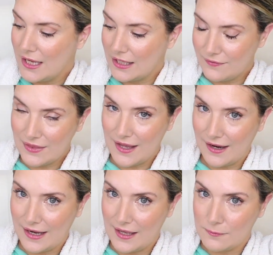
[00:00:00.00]
Given that
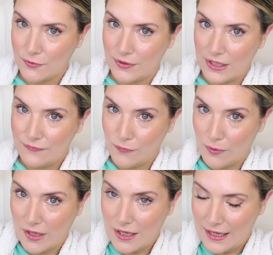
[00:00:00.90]
I am already
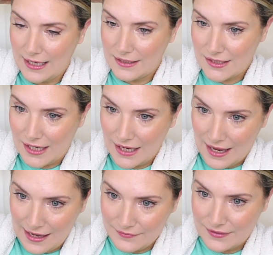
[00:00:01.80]
40 and I
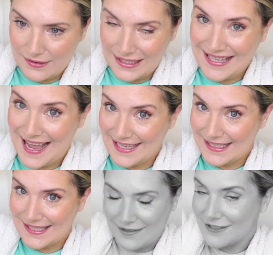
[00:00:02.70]
haven't
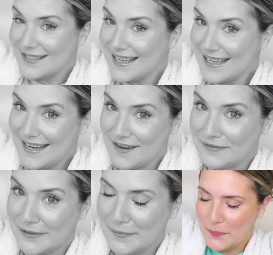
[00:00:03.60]
yet, never say
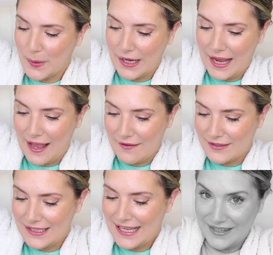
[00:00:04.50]
never, but I
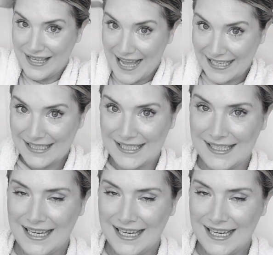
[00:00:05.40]
haven't yet